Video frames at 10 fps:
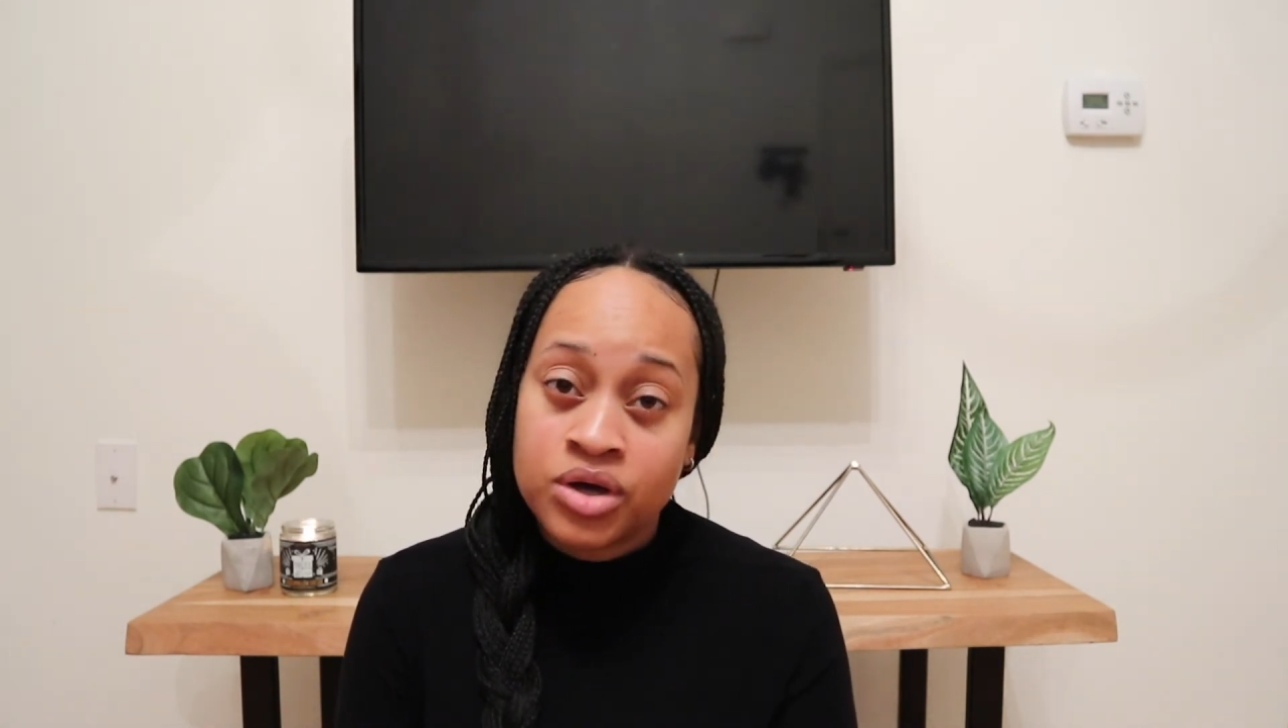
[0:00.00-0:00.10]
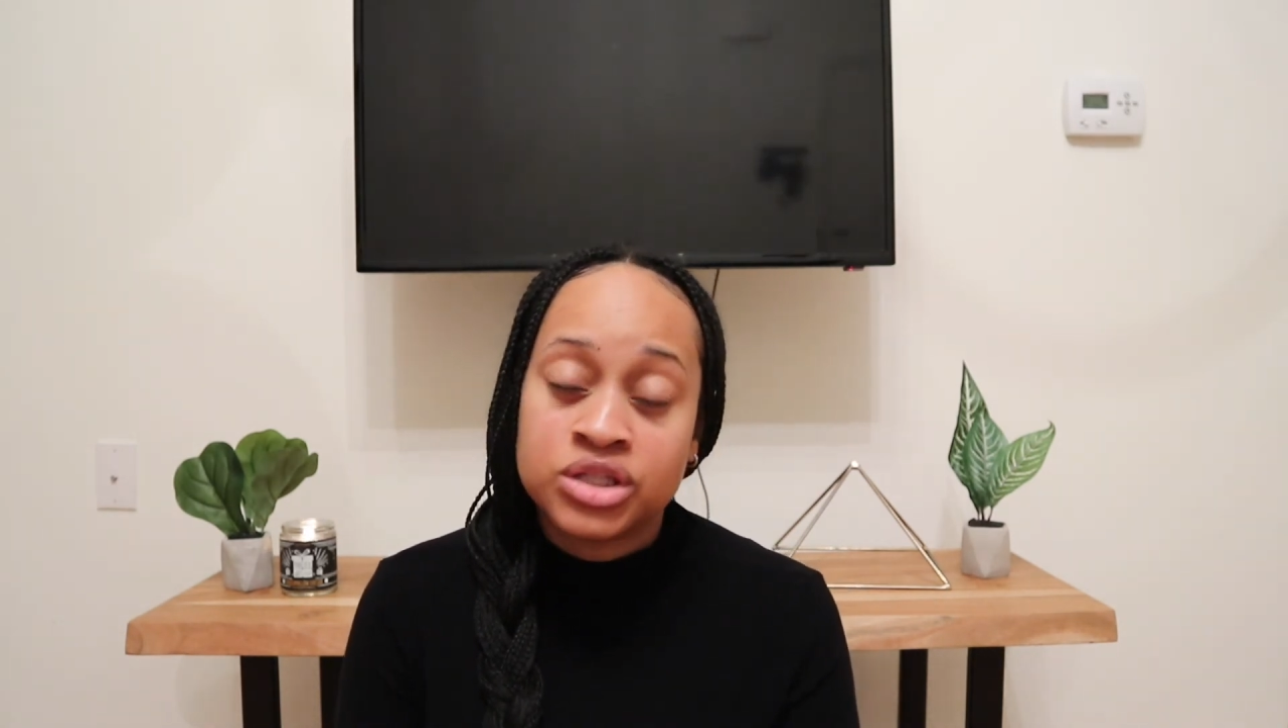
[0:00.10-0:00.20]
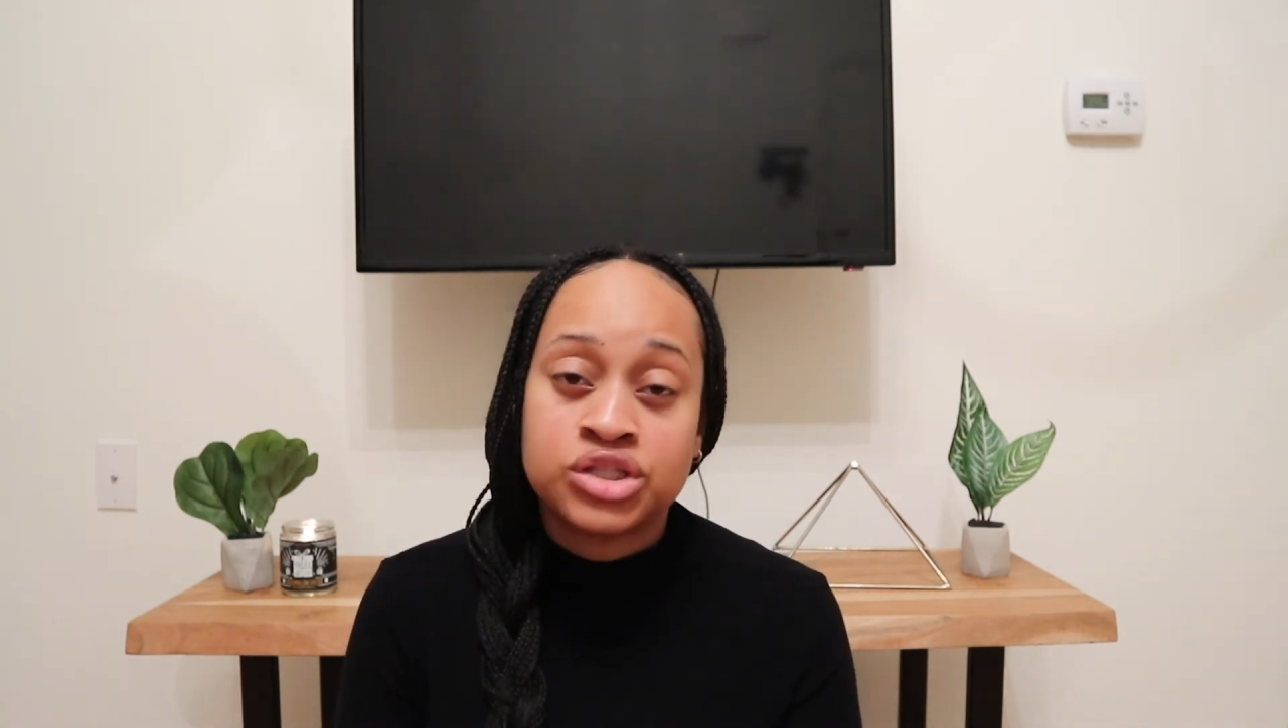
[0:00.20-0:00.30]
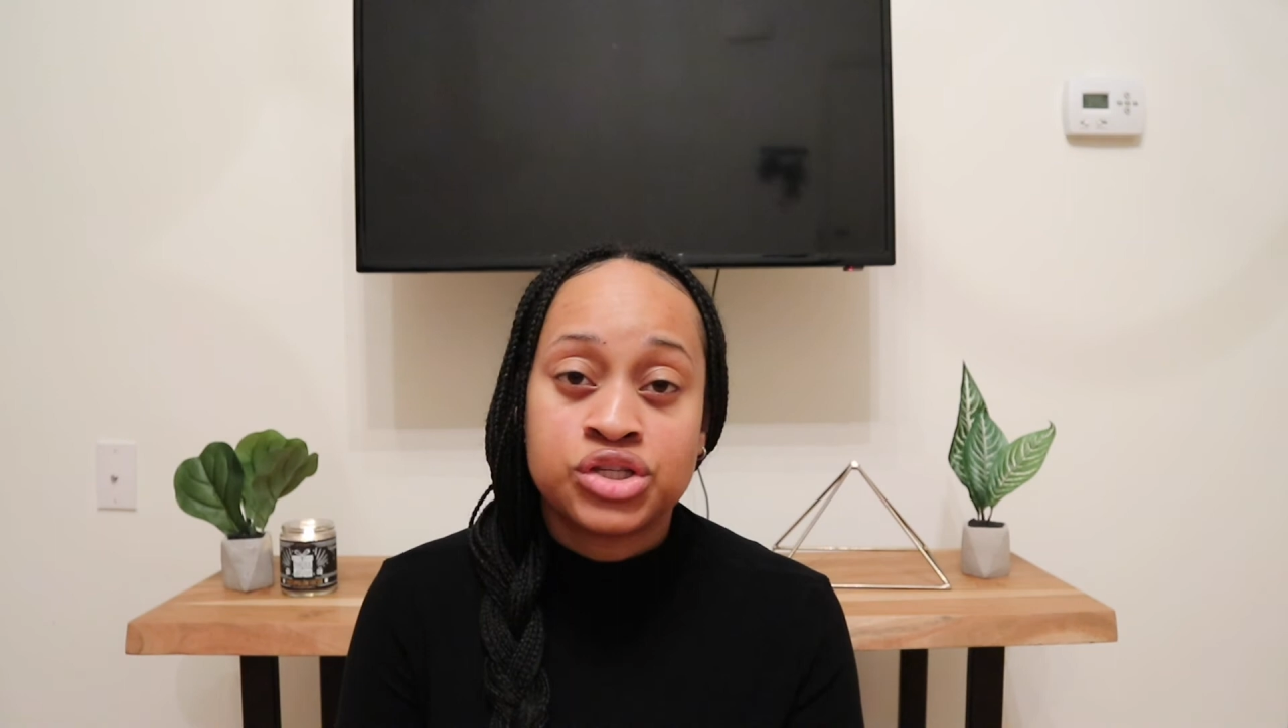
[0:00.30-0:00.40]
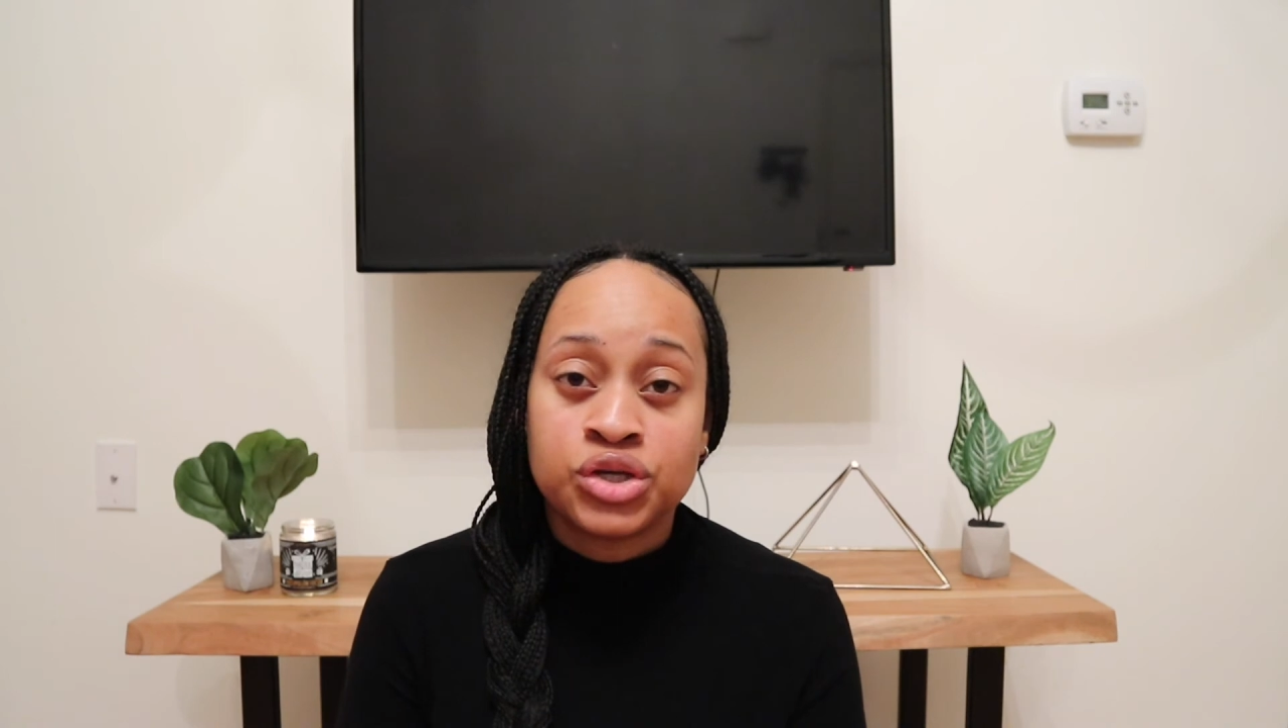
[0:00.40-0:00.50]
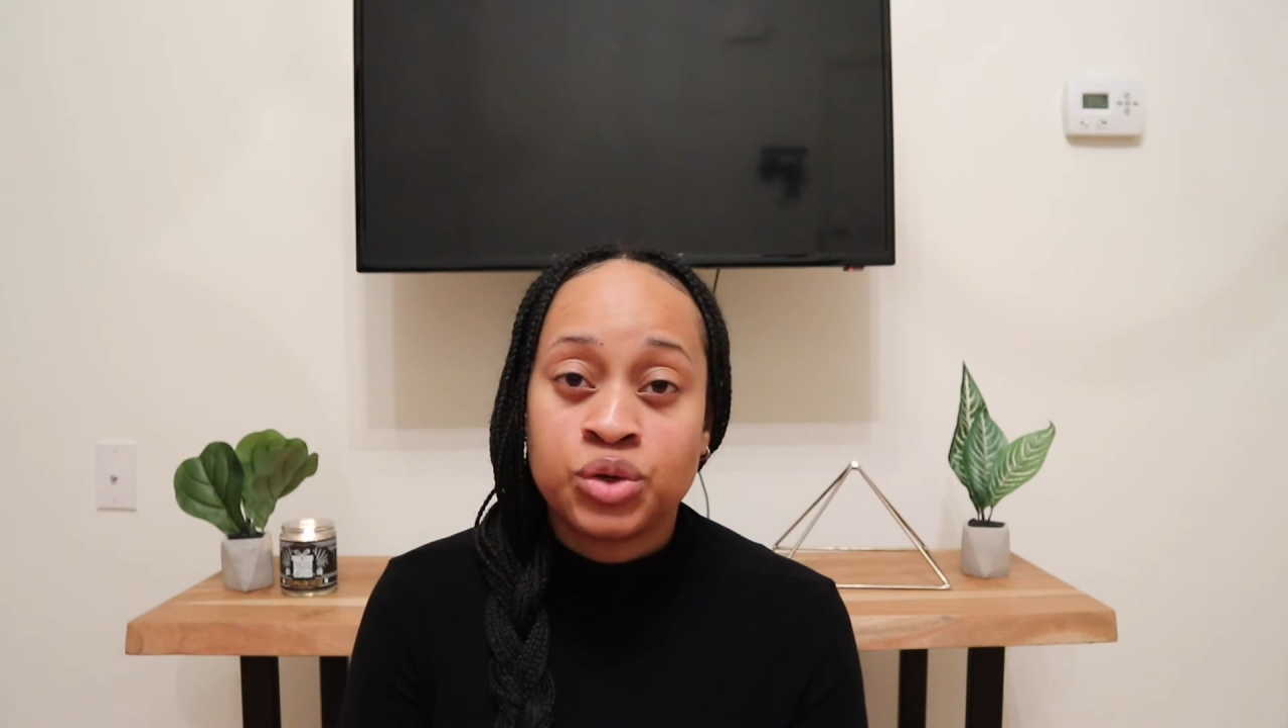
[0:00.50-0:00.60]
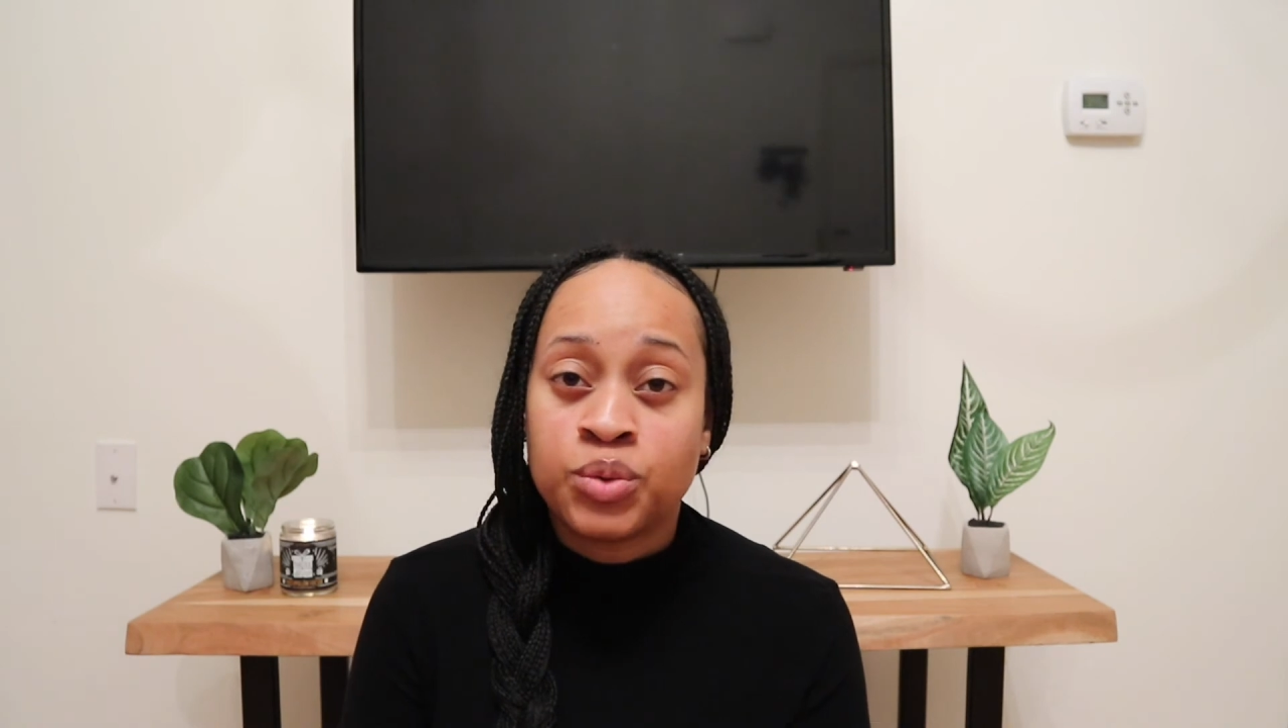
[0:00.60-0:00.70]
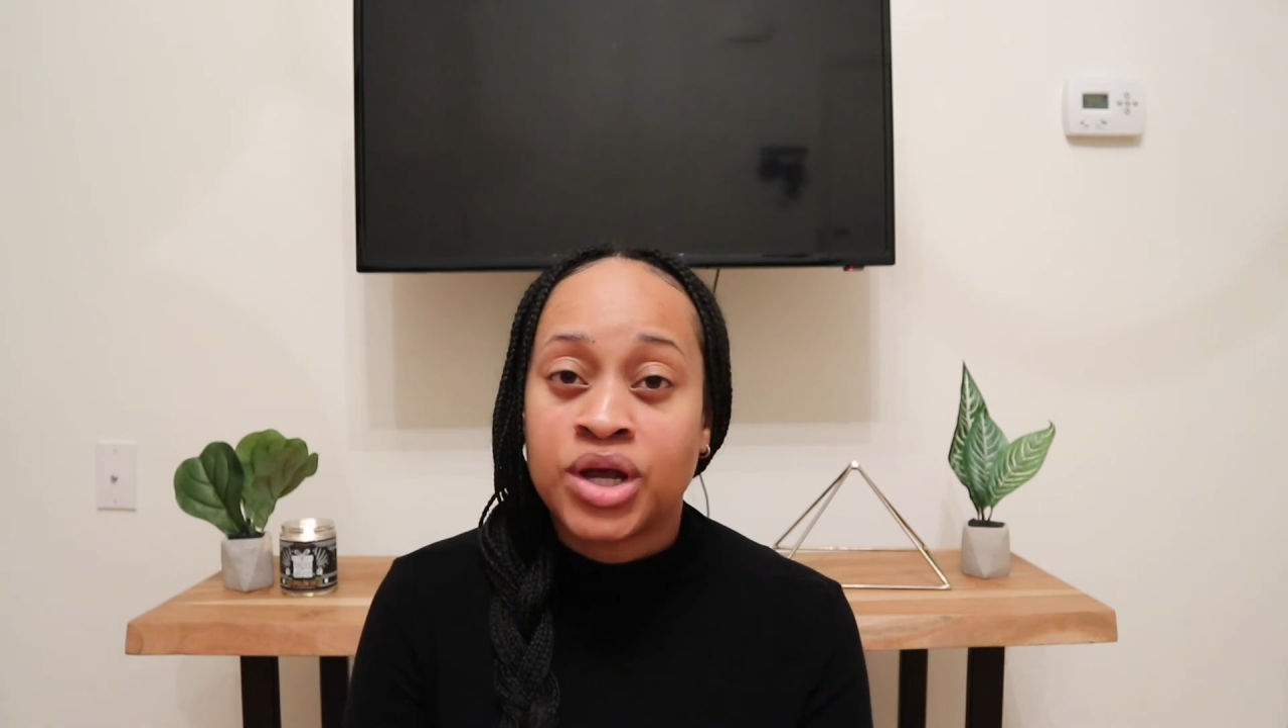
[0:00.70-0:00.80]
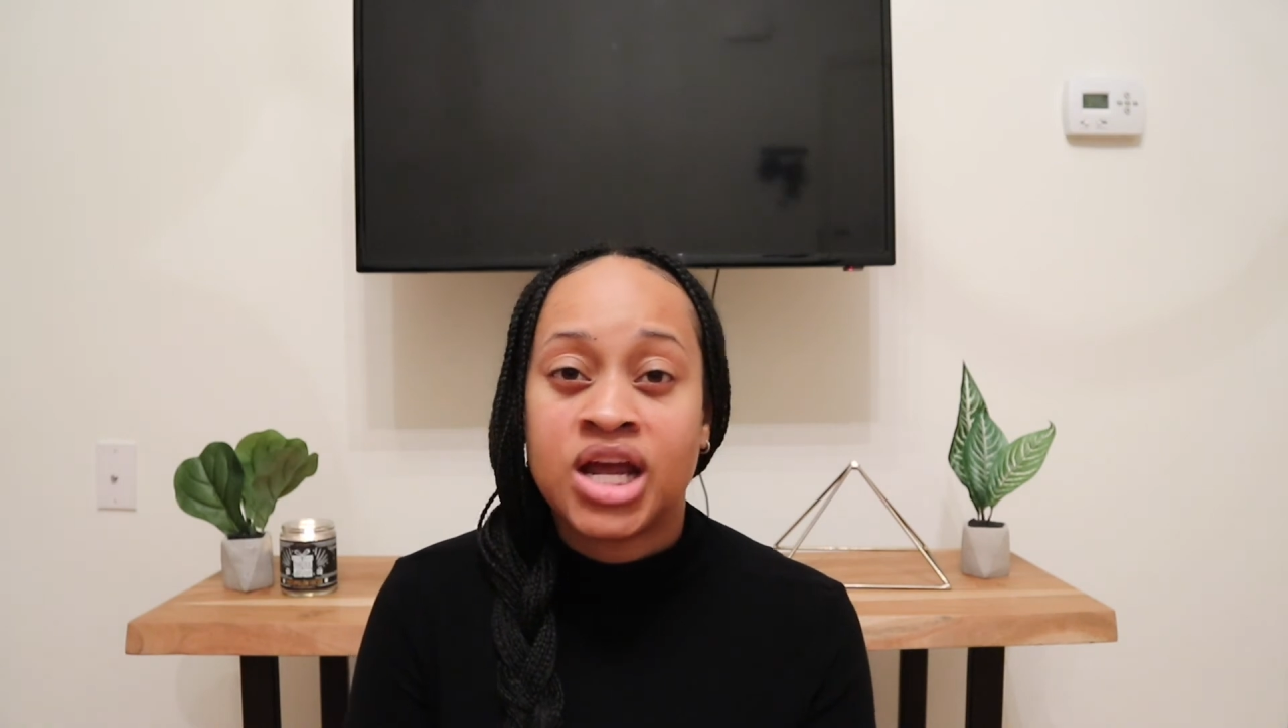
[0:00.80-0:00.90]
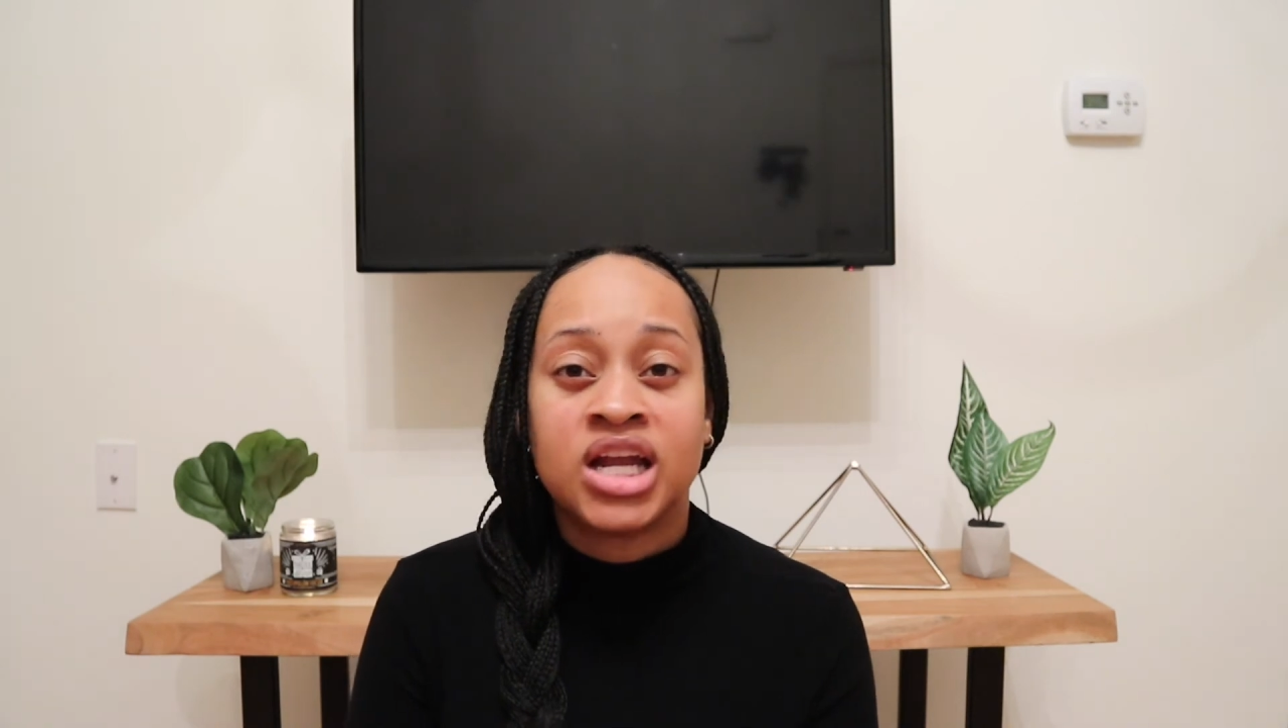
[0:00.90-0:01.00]
until
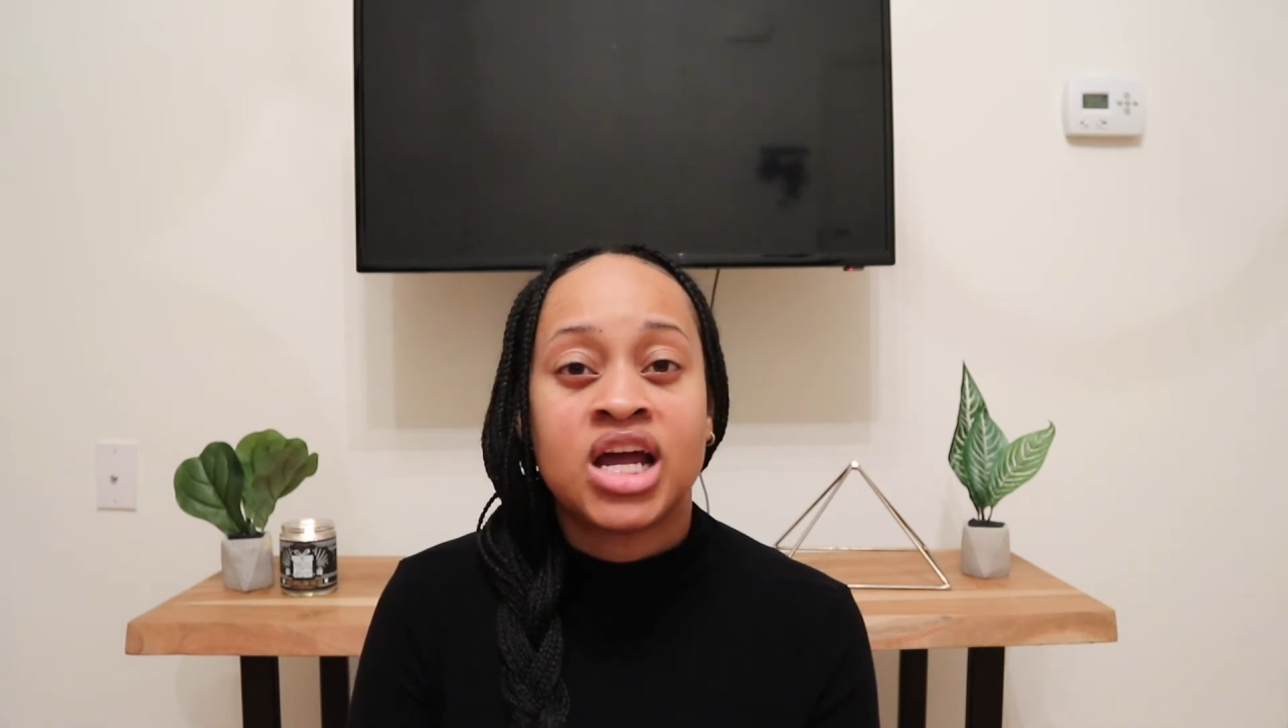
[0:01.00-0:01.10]
we're in